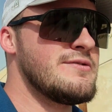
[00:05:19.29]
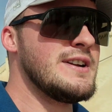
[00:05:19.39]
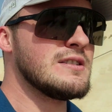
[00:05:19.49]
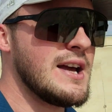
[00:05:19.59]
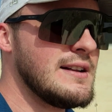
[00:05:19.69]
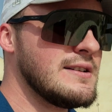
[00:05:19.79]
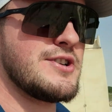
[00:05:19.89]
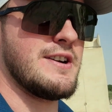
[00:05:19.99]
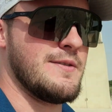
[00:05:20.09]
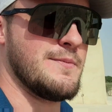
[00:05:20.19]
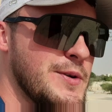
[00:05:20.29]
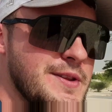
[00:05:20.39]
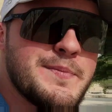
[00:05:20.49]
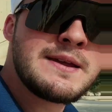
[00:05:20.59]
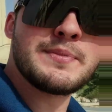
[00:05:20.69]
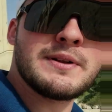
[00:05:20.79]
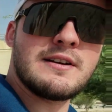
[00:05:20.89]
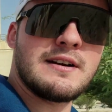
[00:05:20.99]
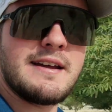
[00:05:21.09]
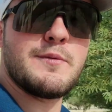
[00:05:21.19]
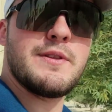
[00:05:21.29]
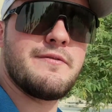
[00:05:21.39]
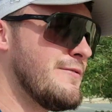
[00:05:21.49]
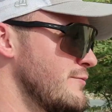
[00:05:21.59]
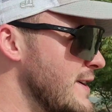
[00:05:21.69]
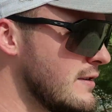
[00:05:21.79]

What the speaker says: culture, what the people are like, what the real